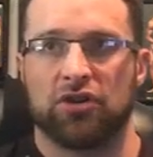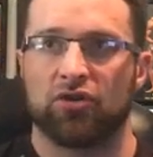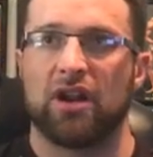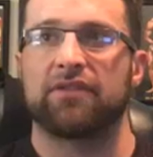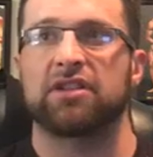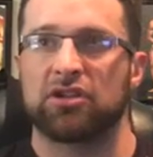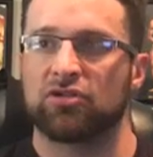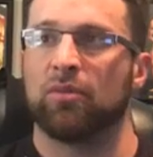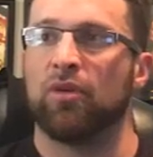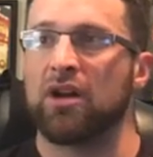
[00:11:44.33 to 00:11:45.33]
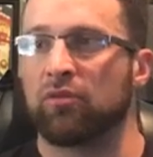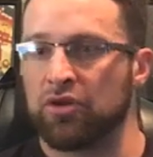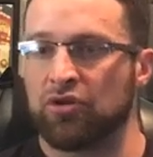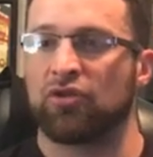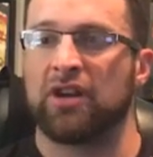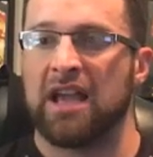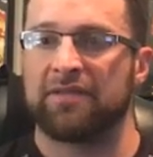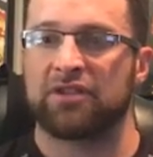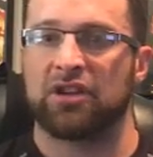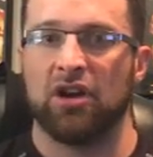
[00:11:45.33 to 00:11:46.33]
You're going to have to get to a point where you're going to
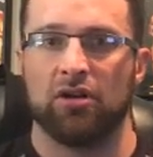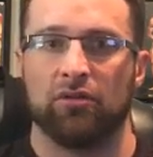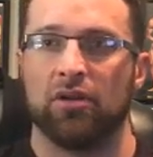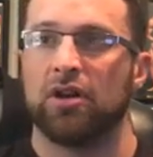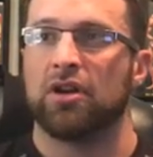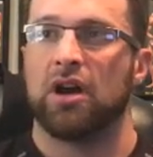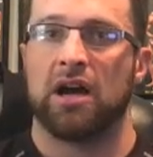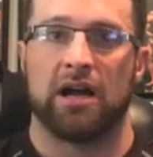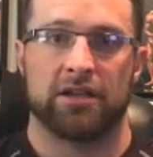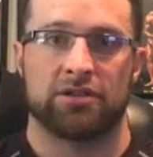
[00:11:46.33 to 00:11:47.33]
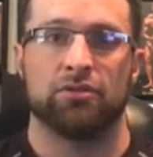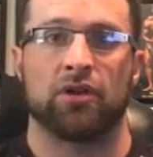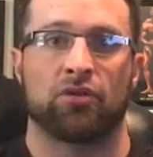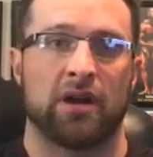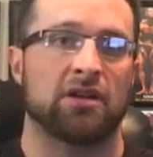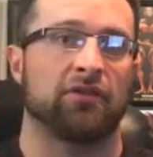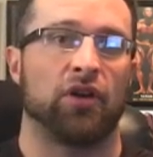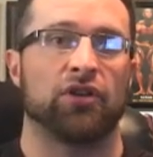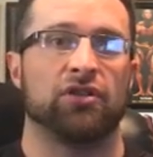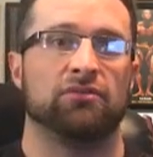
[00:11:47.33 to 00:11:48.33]
have to go to a greater
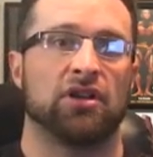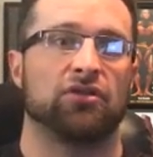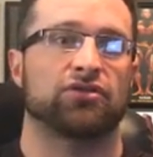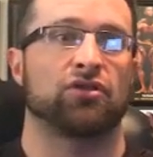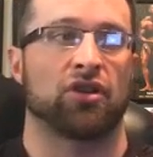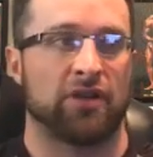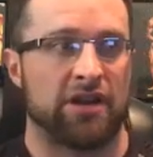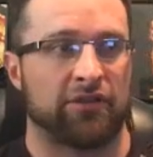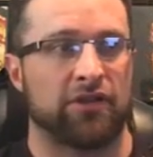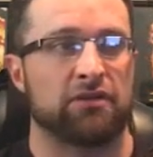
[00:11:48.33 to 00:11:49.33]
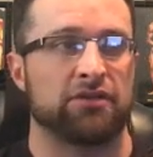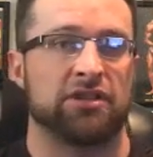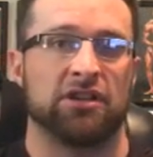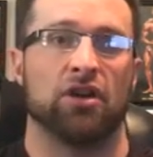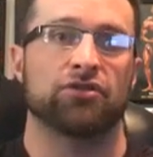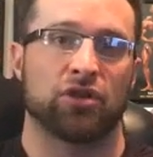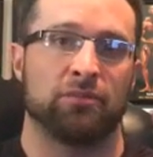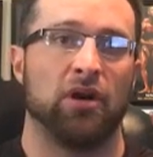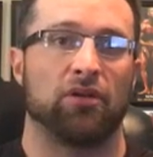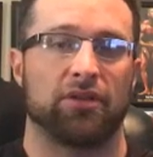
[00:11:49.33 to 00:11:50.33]
volume dose or a greater frequency dose or
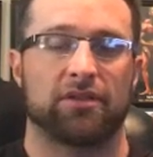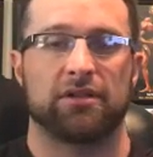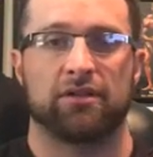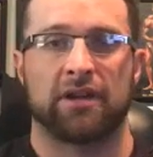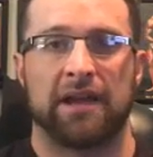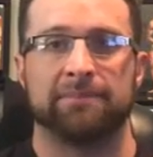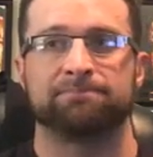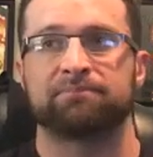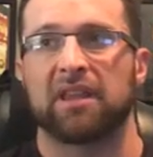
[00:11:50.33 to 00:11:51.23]
both. Okay.